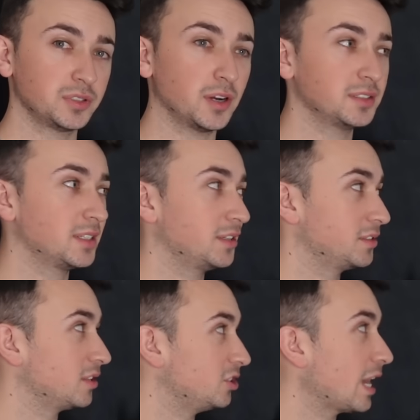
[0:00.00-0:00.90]
Star
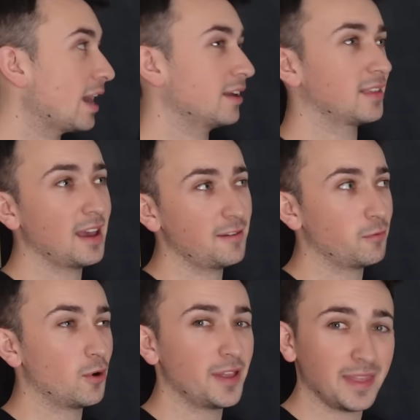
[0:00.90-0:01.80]
sells the jack, the
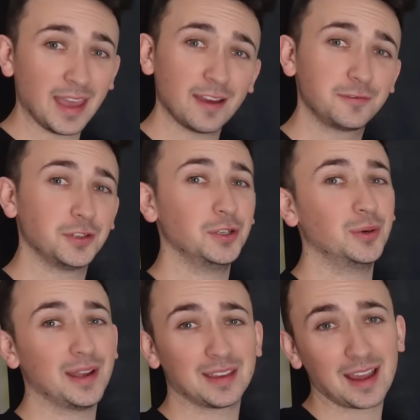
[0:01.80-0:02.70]
F1, the
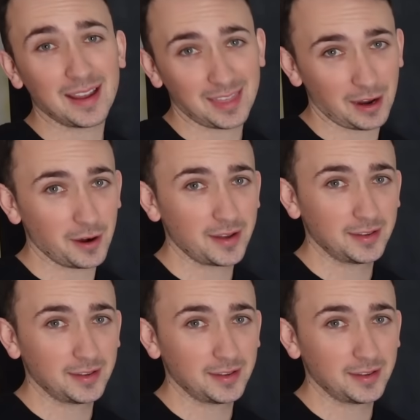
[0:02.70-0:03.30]
F2, and the Kythera.